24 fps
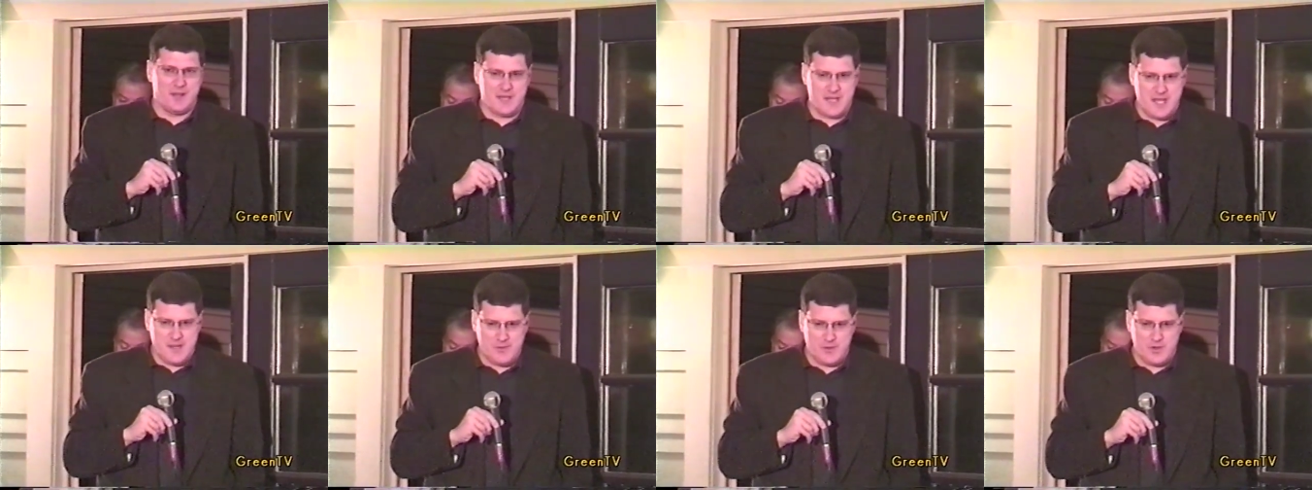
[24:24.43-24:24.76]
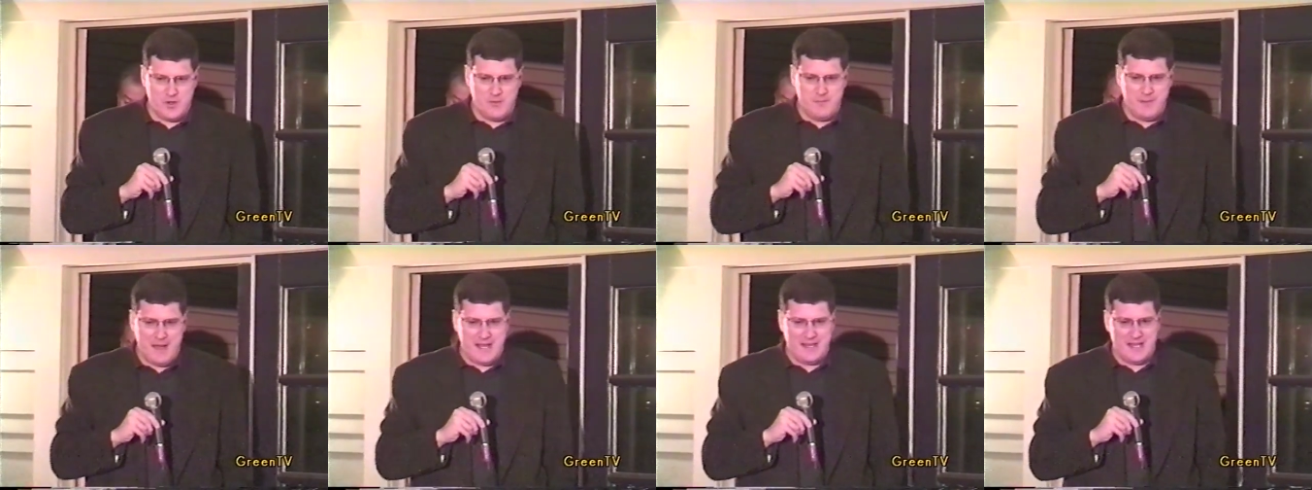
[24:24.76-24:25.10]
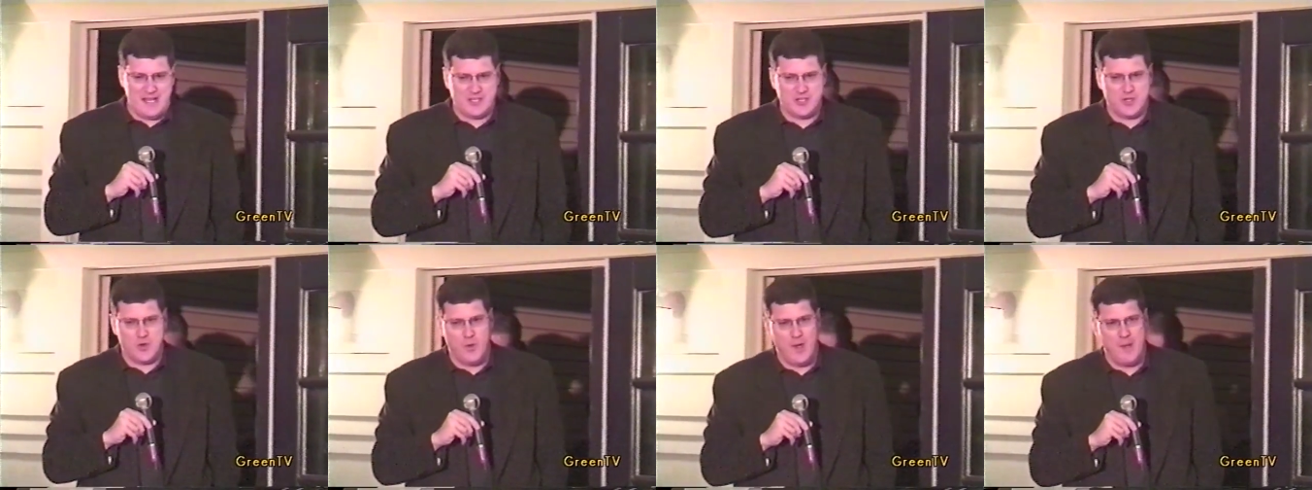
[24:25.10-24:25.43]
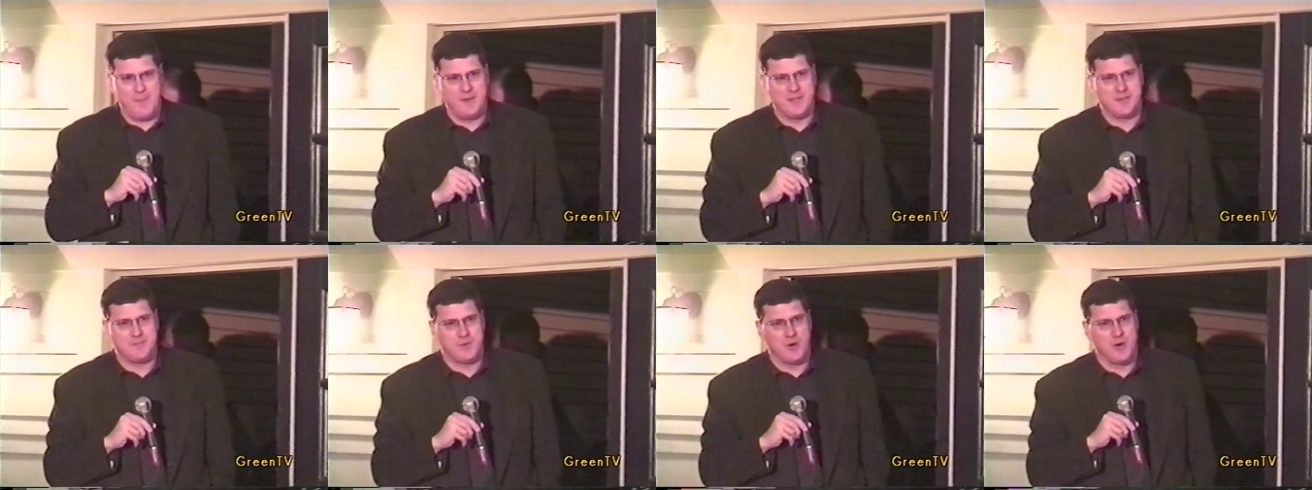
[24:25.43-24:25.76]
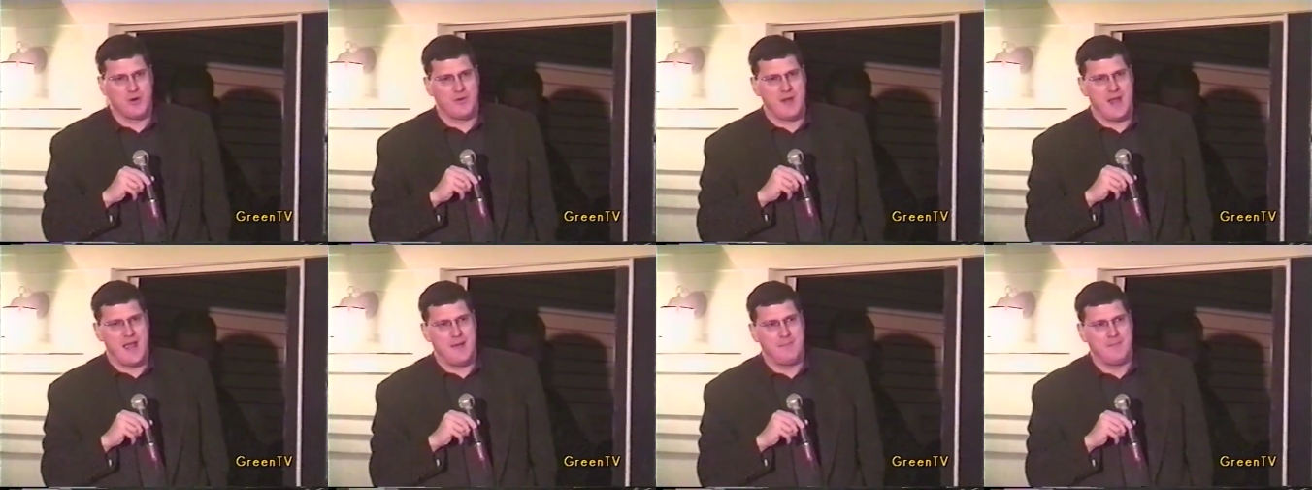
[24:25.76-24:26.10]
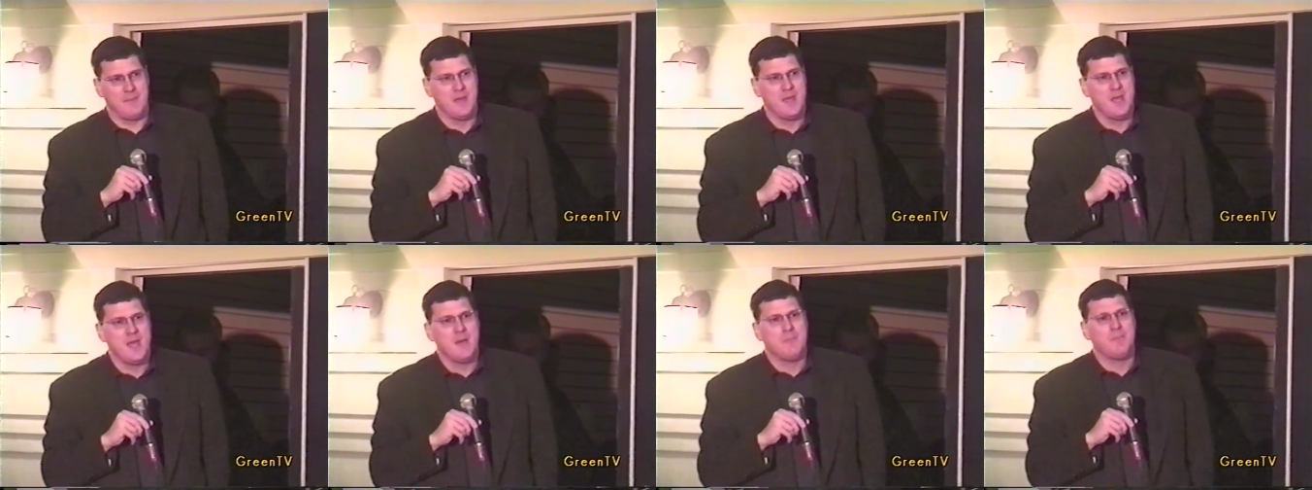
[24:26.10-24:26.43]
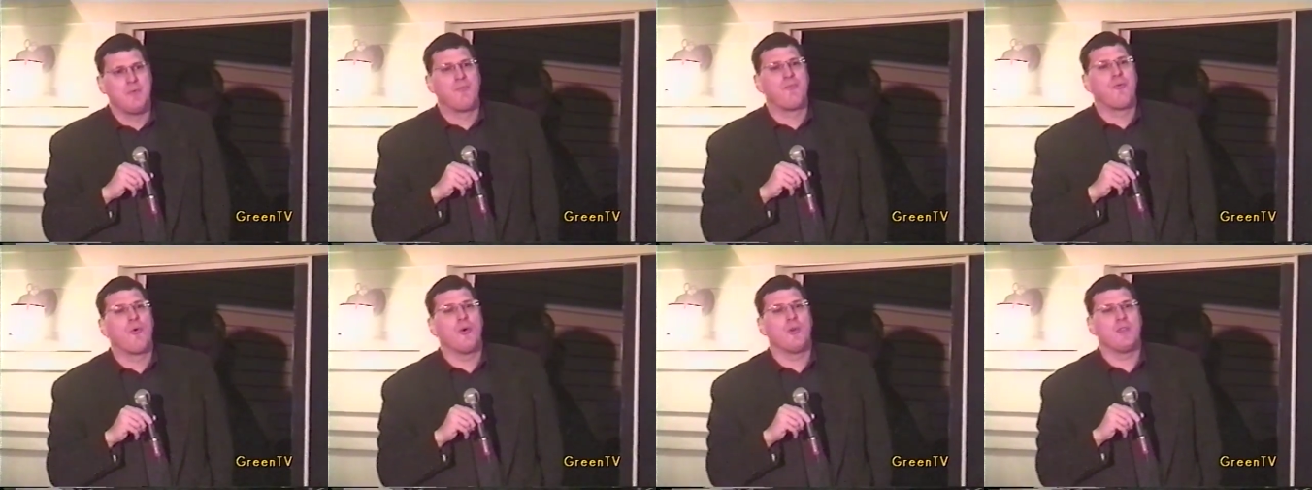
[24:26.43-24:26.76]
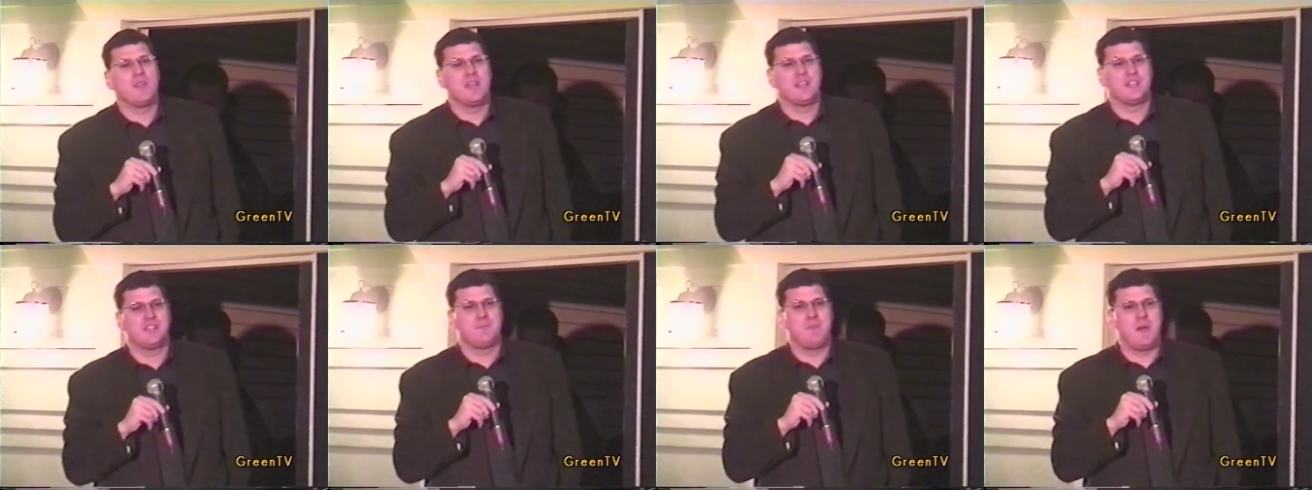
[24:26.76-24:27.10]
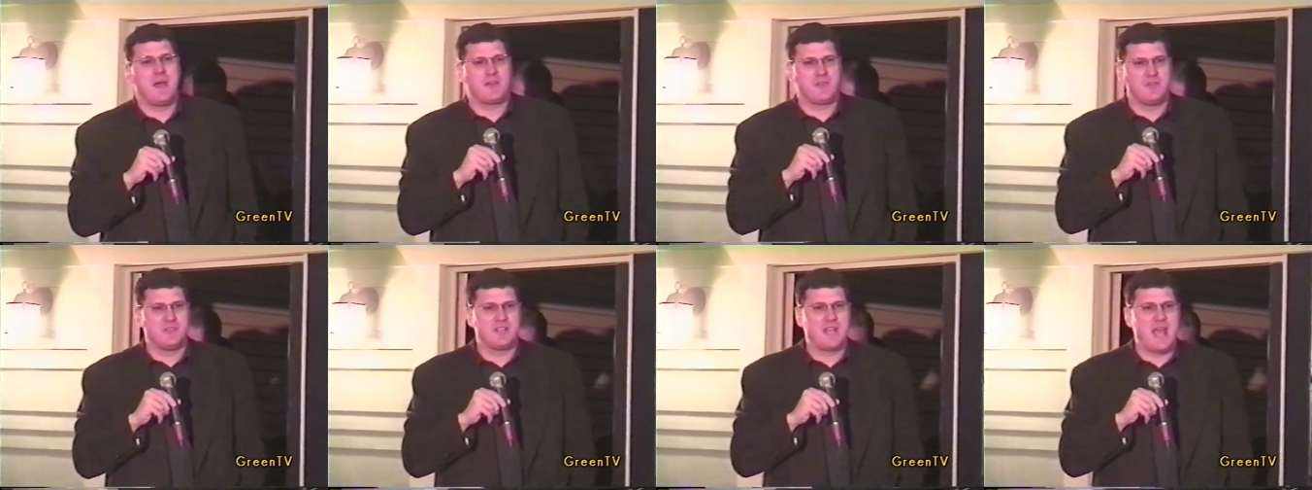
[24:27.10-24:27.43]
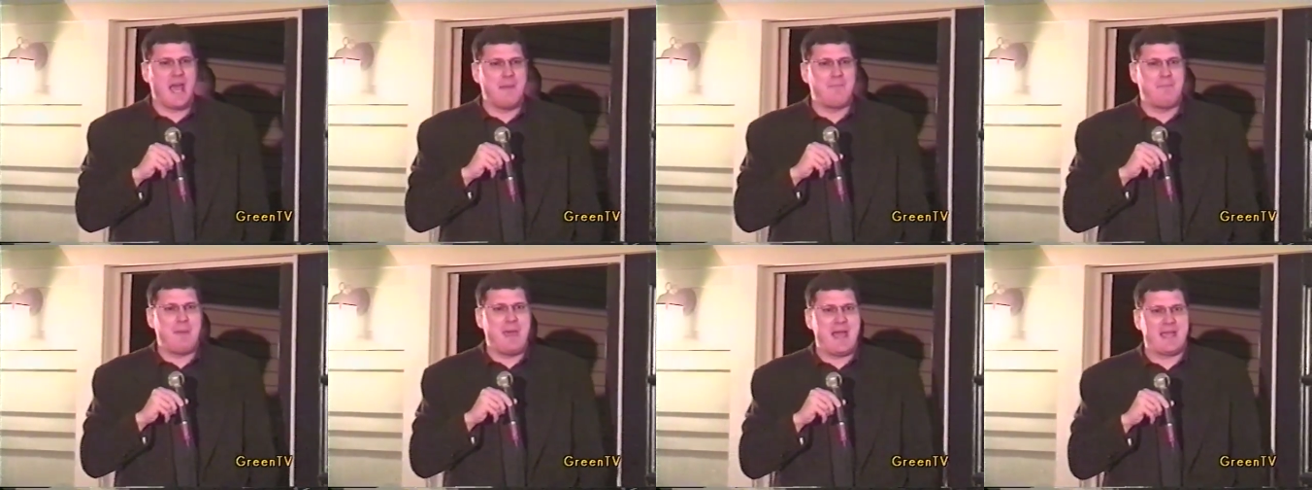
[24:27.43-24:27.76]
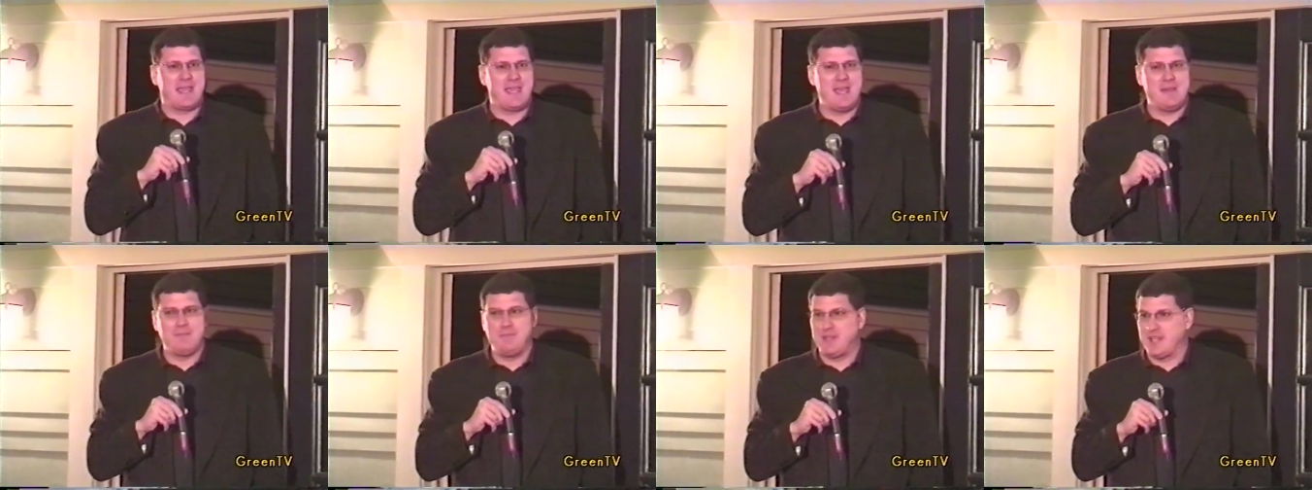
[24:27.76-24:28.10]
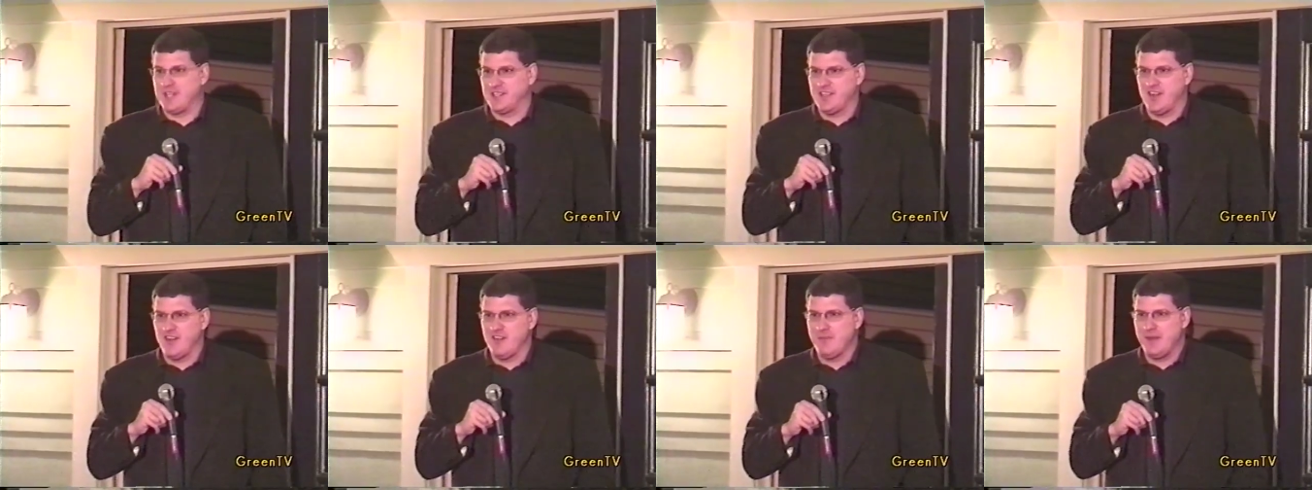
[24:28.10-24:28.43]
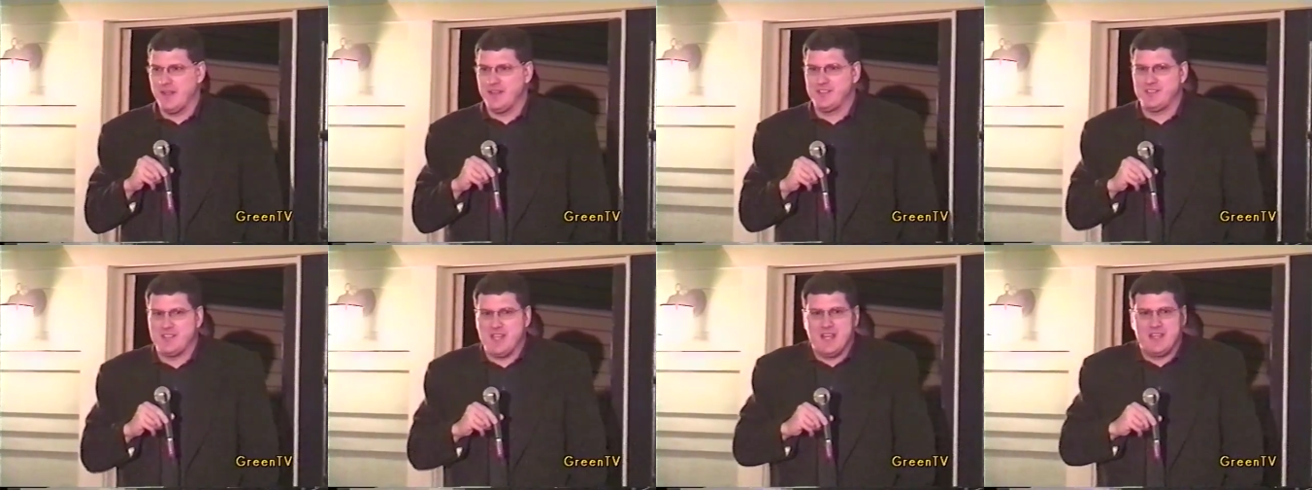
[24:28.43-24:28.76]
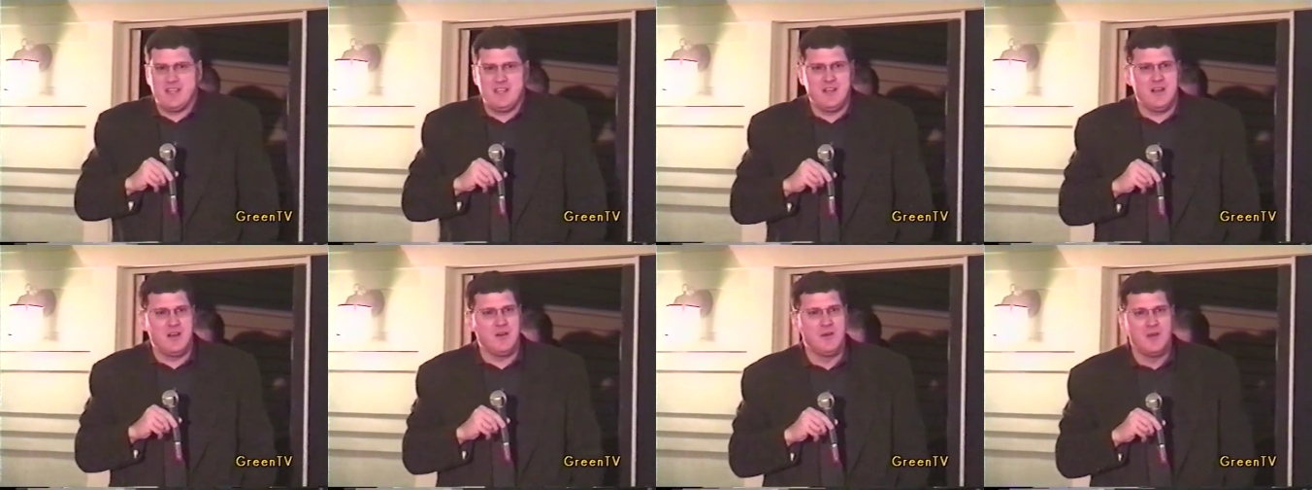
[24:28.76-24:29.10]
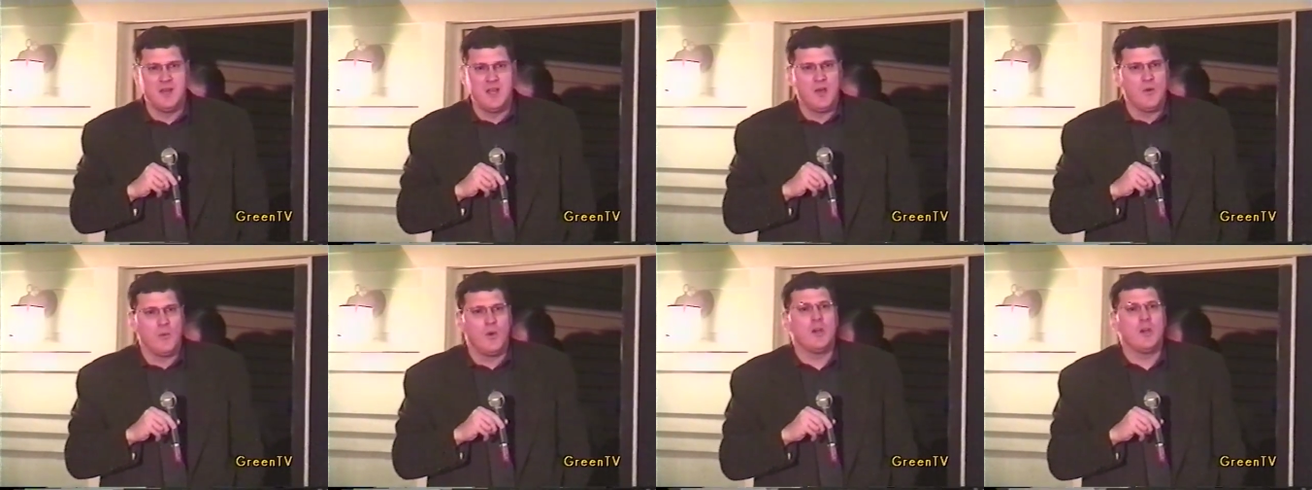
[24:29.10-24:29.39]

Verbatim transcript: chemical and biological weapons program before the inspectors got back in because everybody said, you know,